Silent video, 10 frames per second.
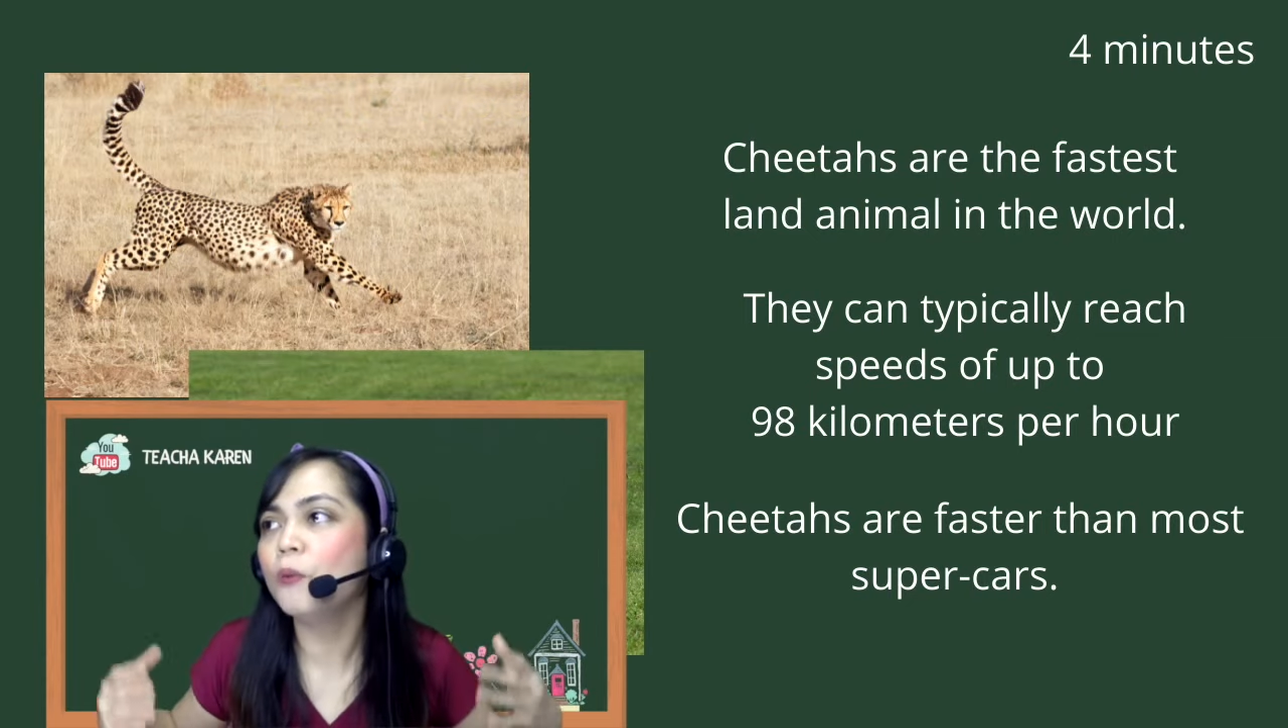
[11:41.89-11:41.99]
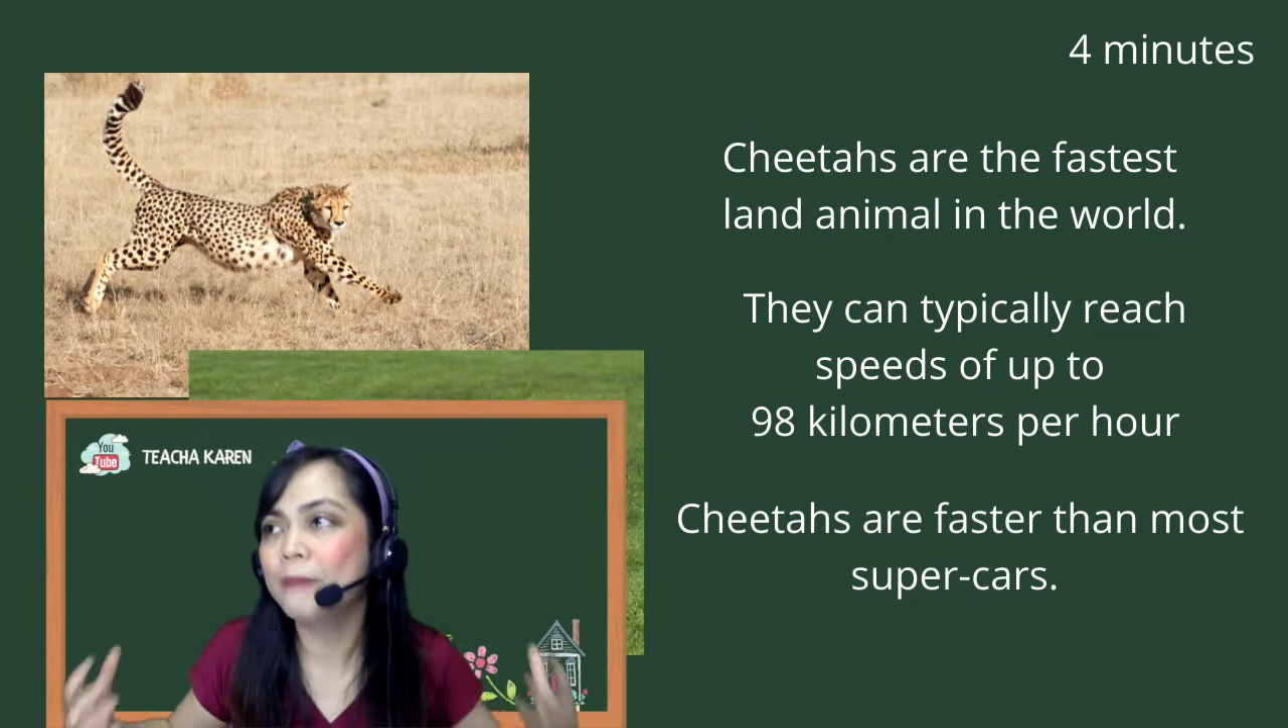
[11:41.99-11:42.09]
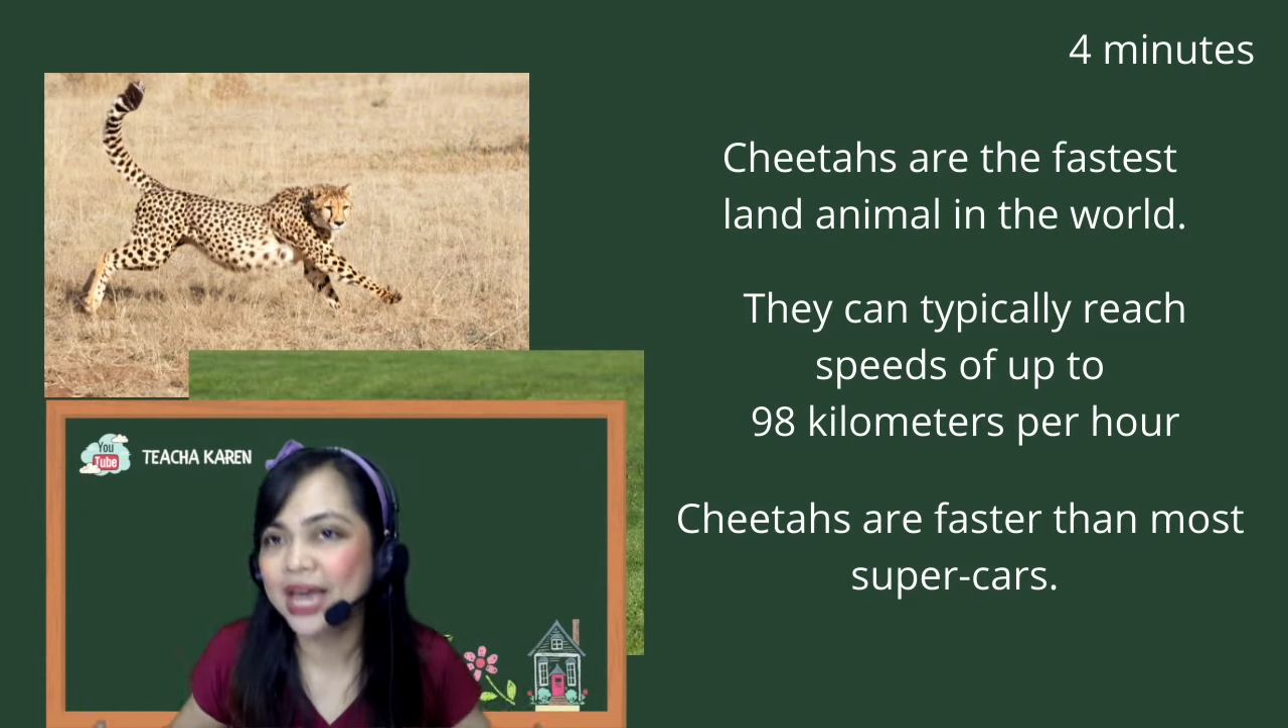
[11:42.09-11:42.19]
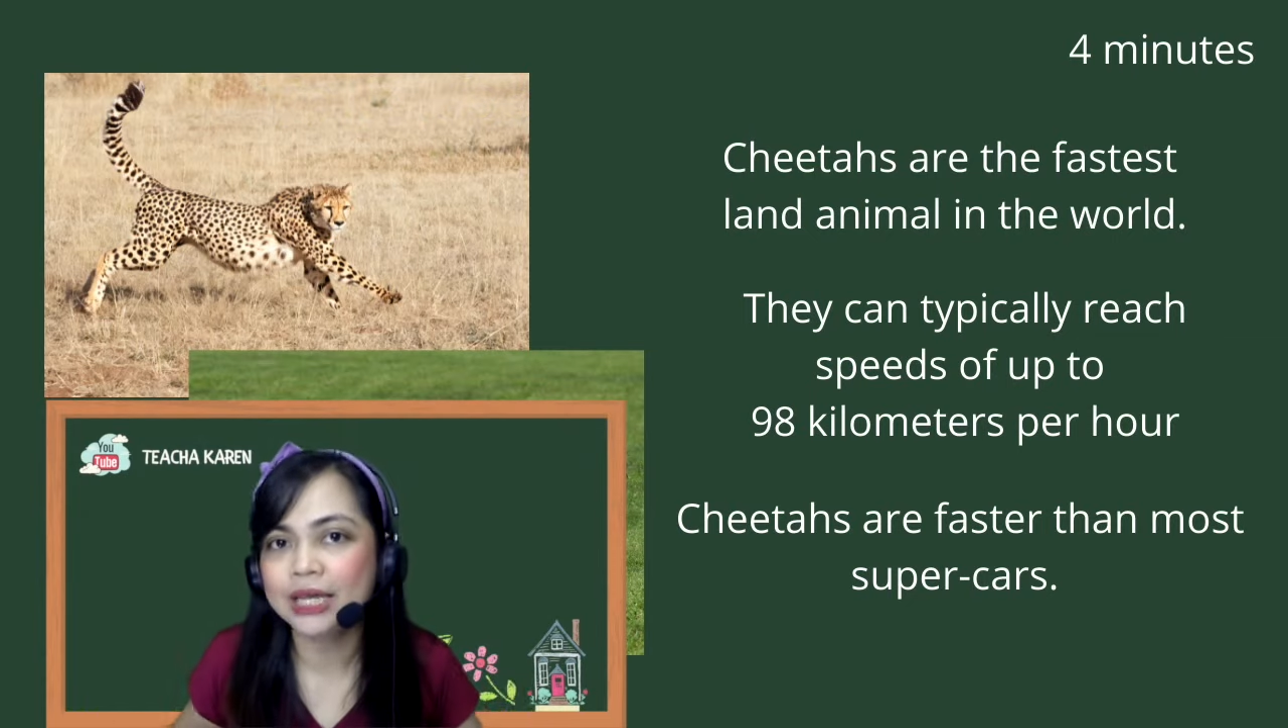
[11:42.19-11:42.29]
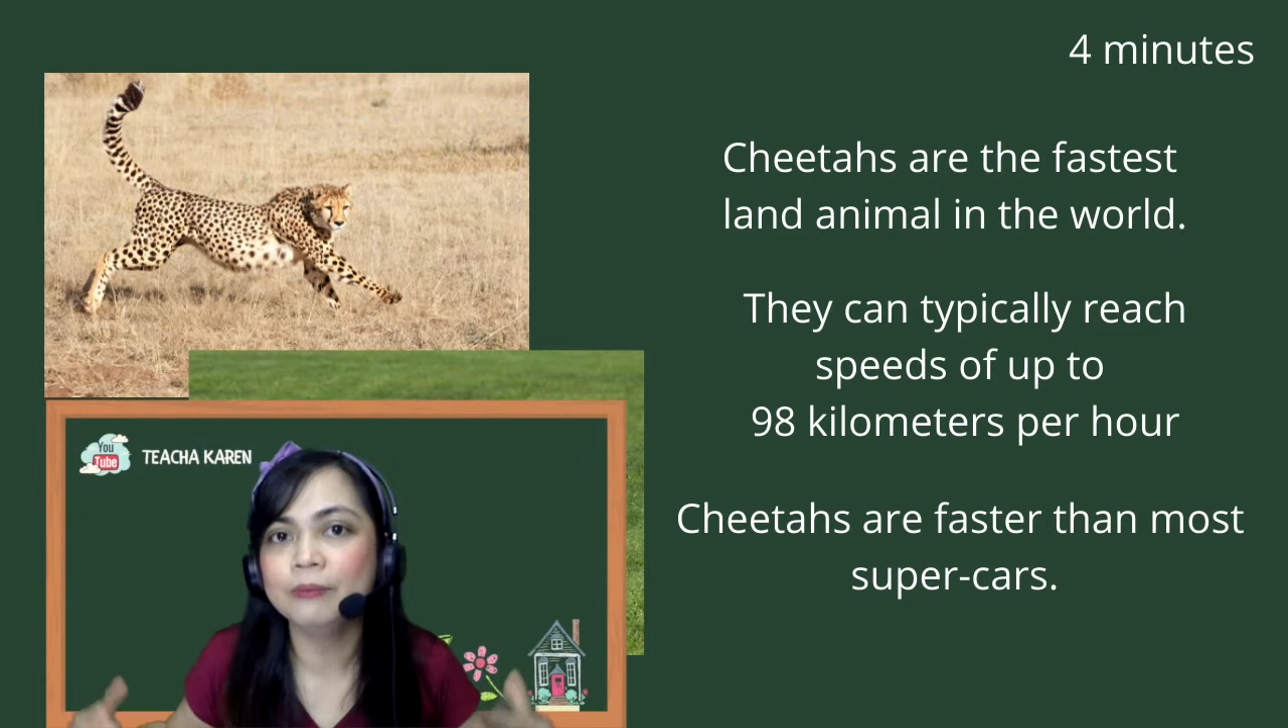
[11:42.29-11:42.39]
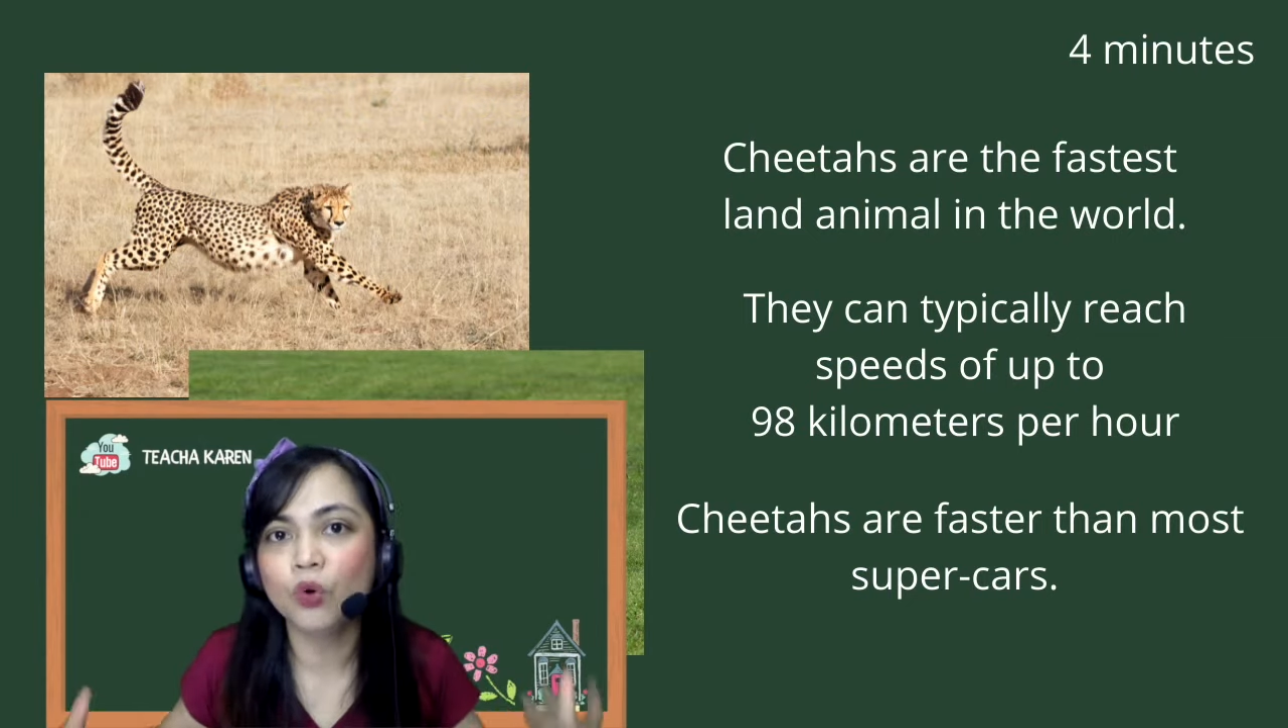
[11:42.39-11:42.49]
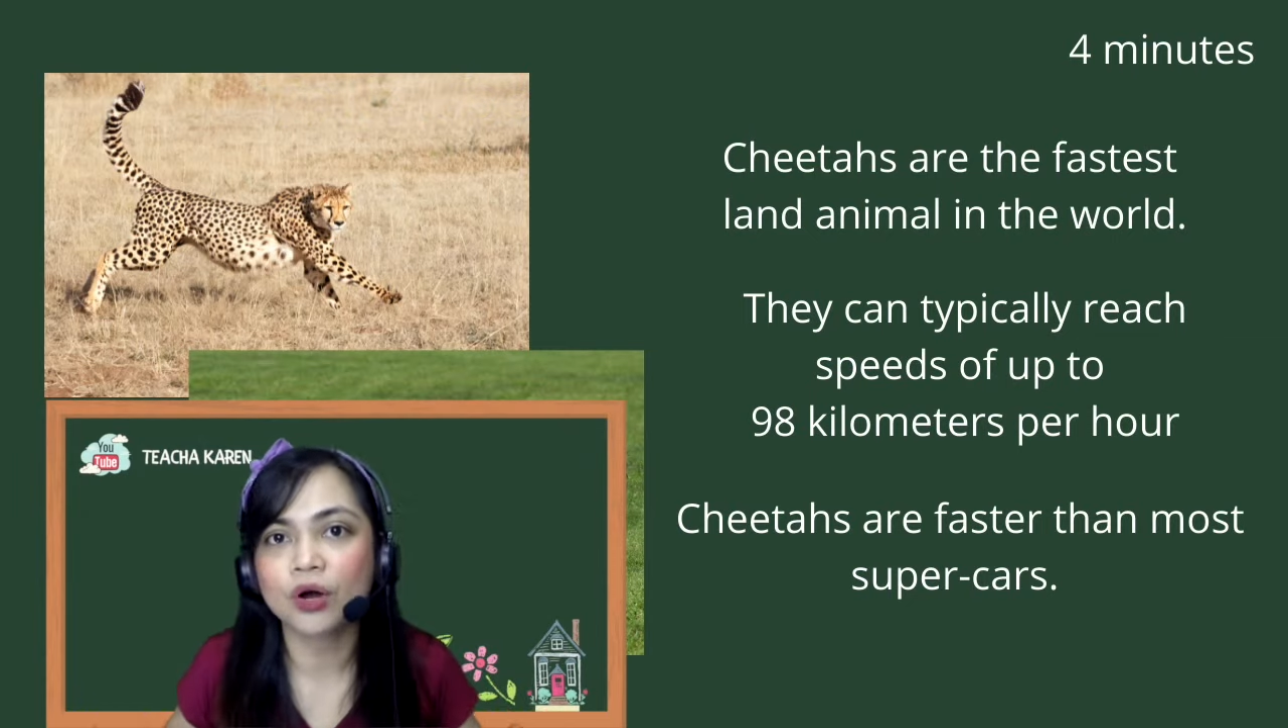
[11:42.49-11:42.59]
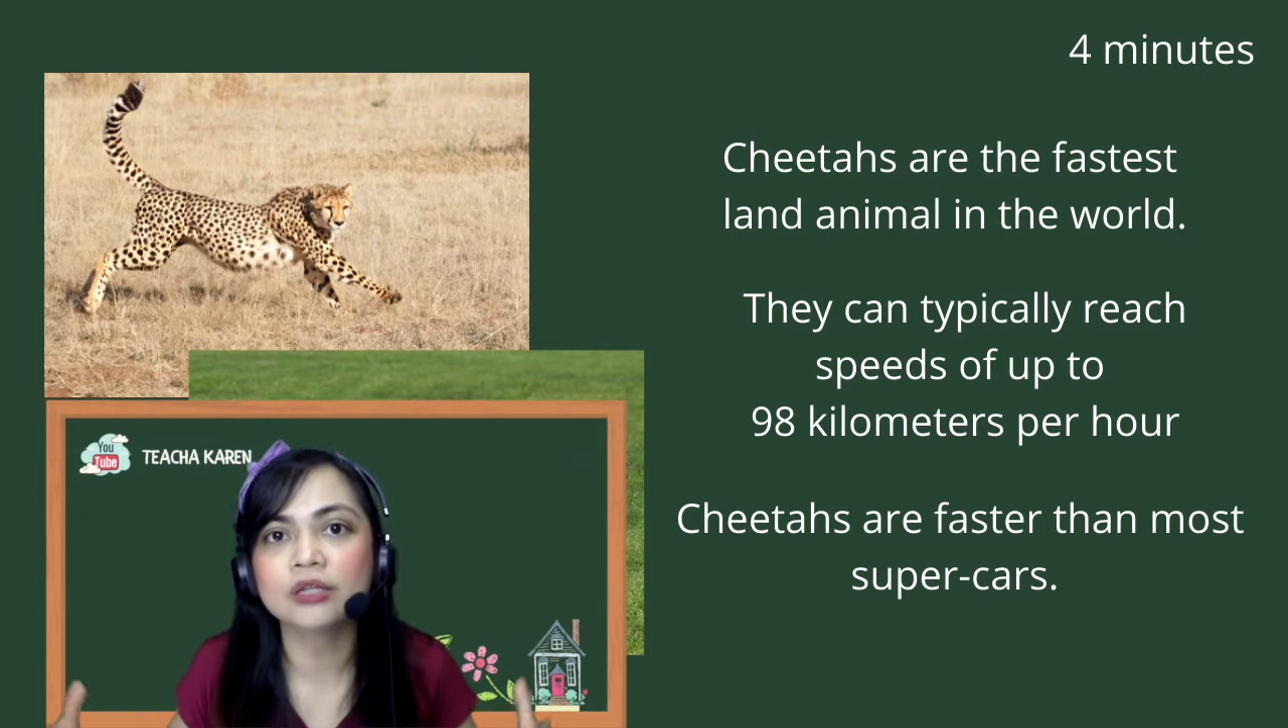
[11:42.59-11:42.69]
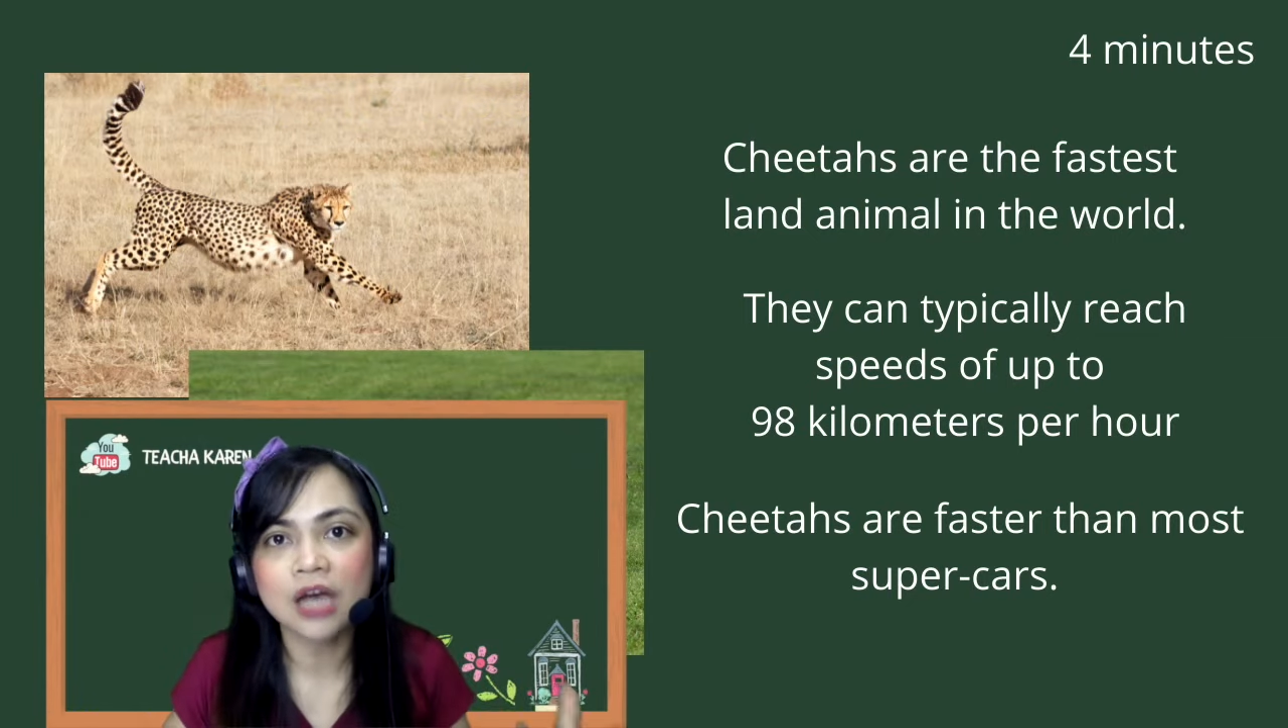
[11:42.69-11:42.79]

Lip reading: many more